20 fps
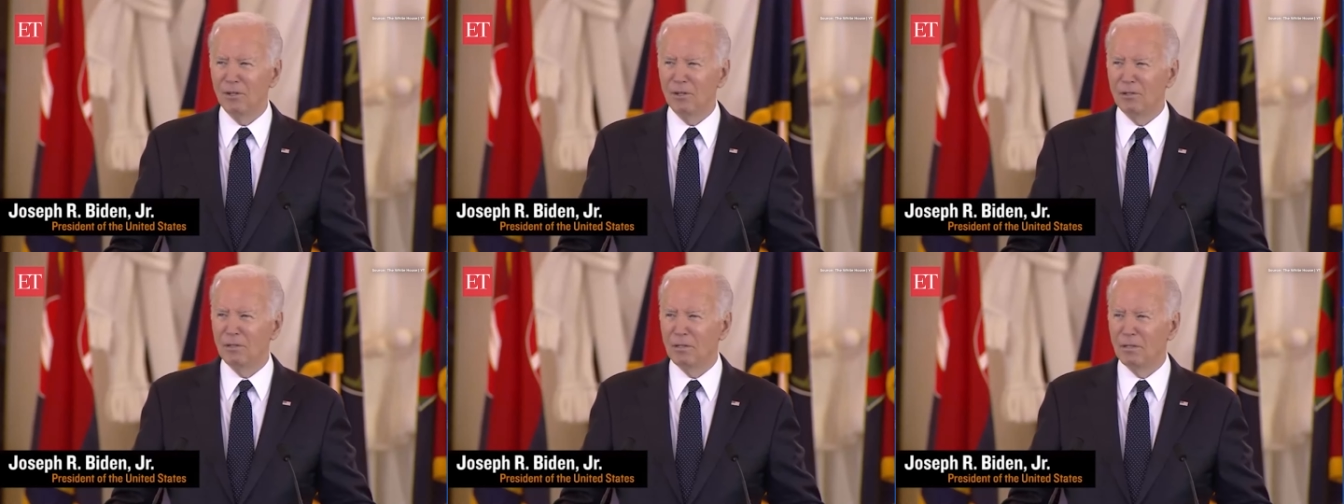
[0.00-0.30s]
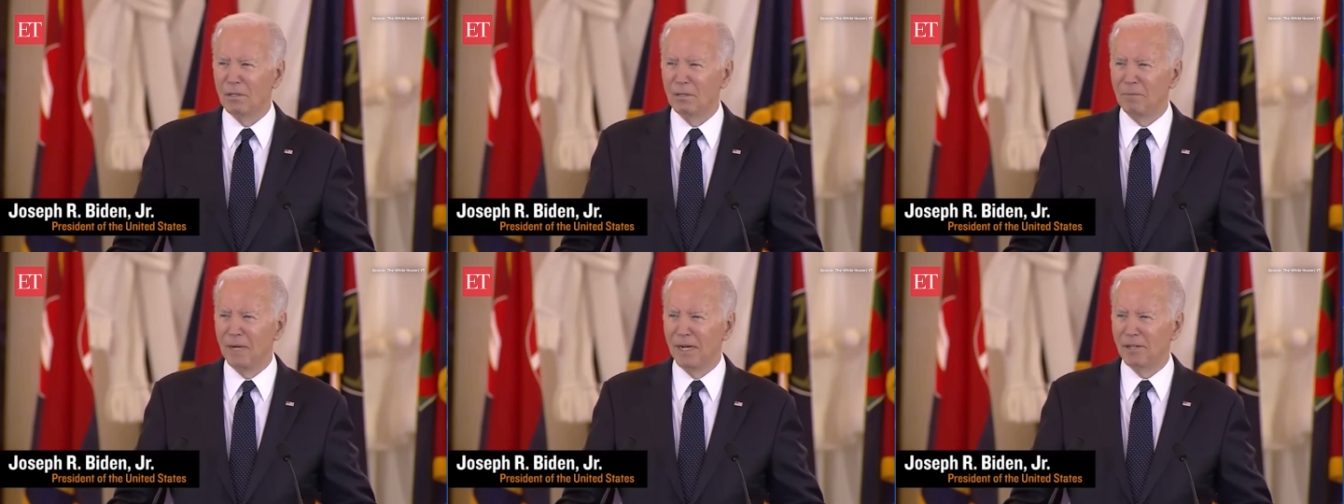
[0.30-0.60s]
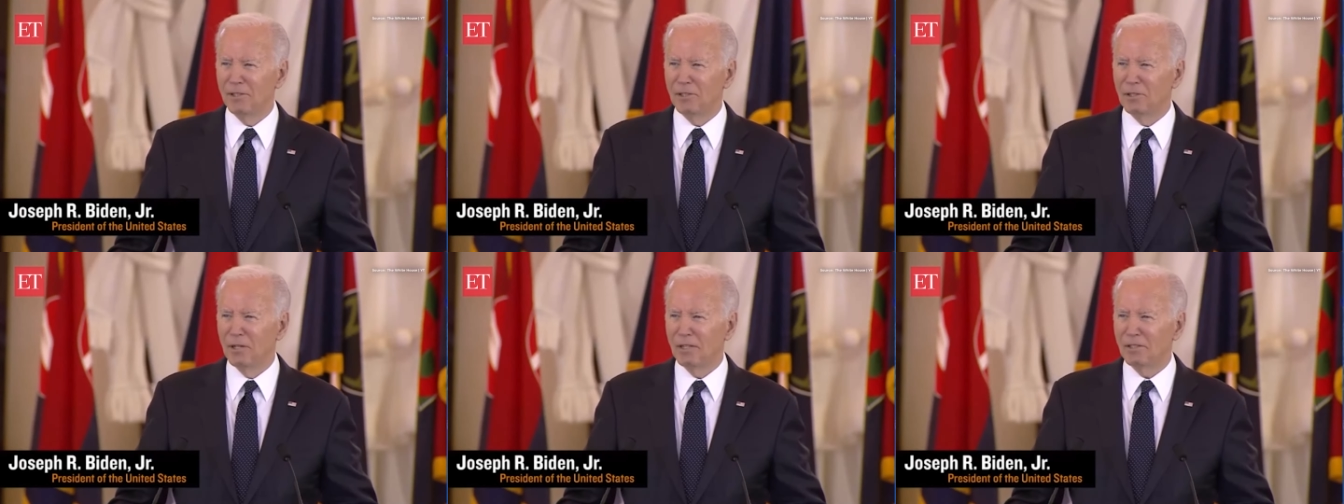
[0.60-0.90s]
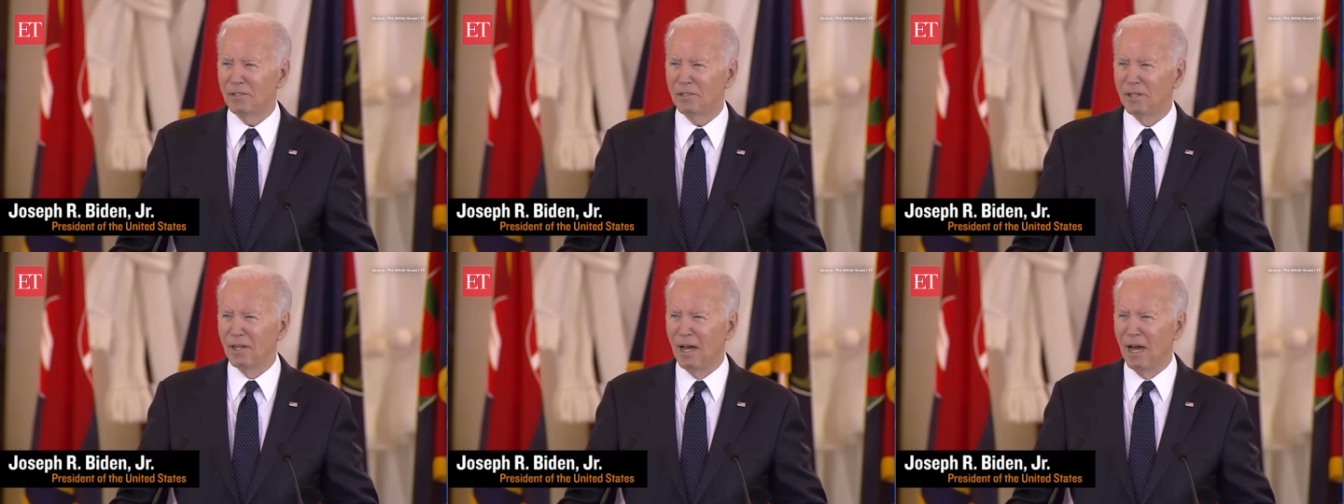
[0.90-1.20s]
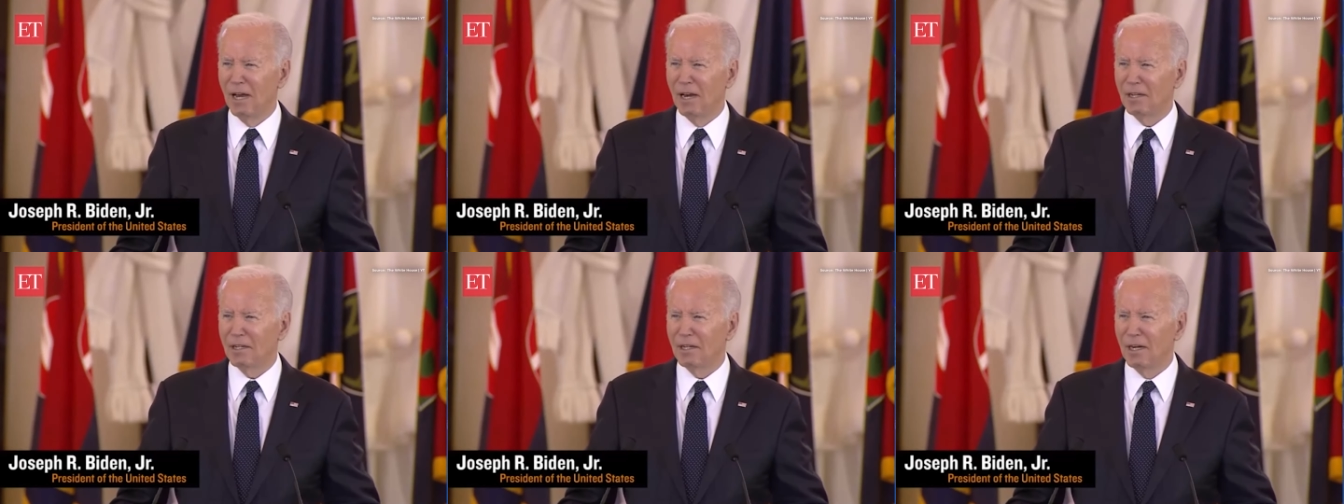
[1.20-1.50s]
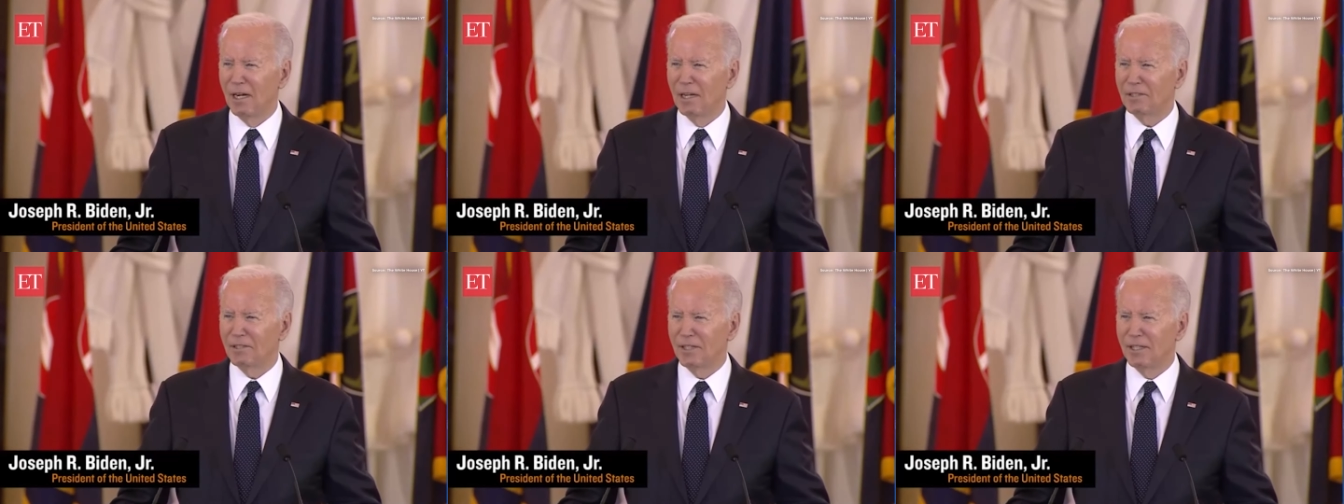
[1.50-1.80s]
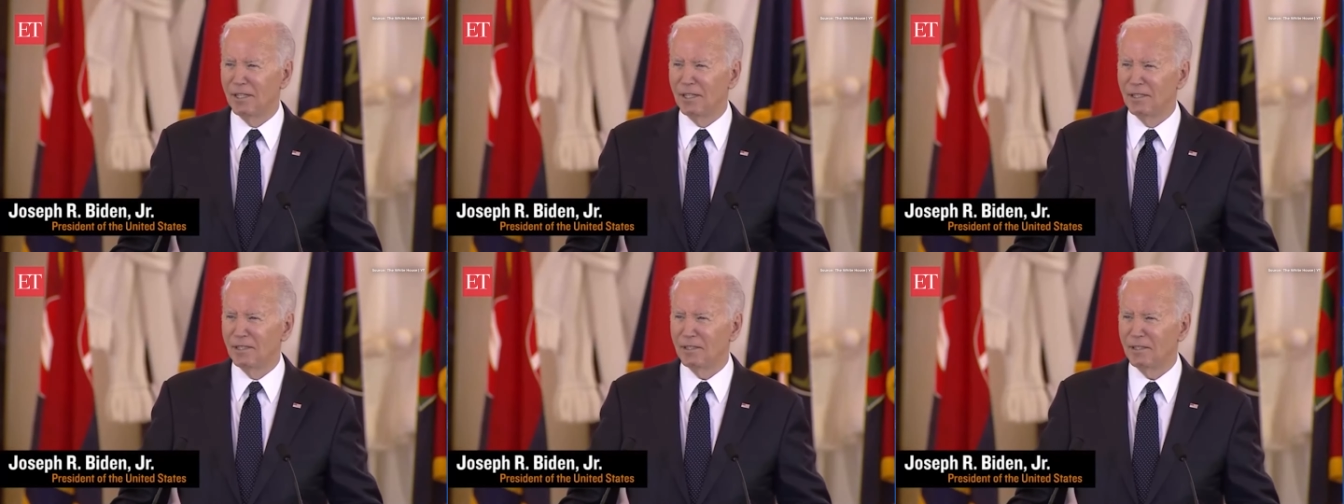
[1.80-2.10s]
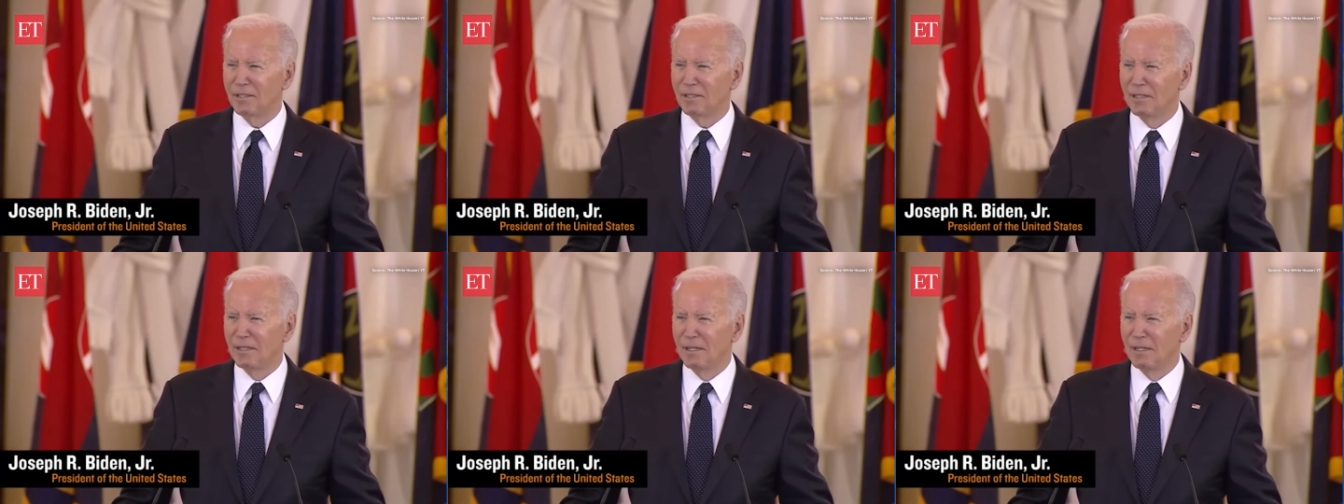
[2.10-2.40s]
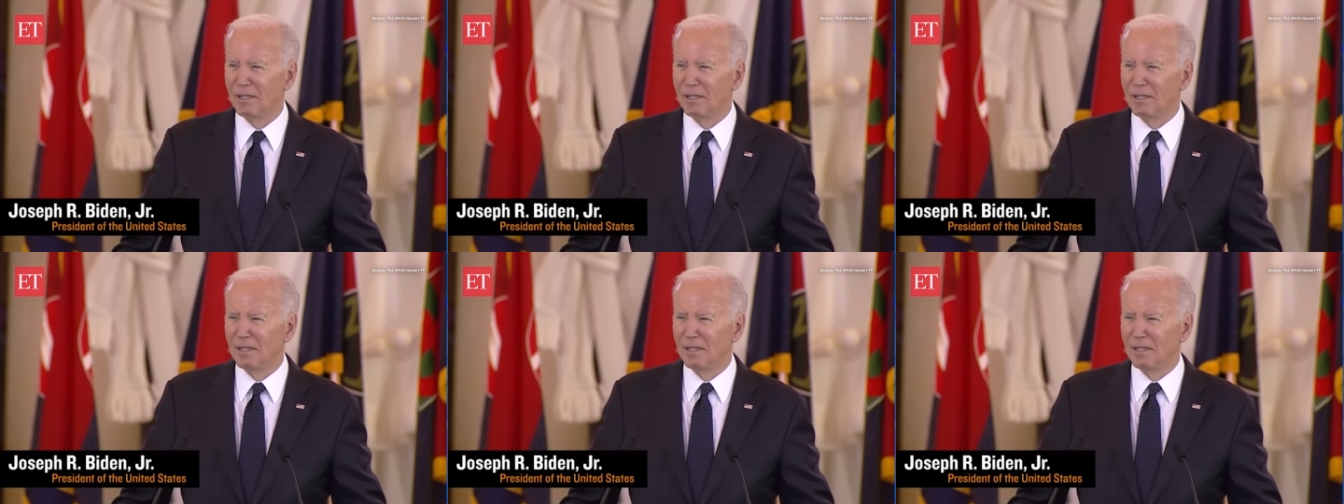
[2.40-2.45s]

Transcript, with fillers: a major lesson of the Holocaust is,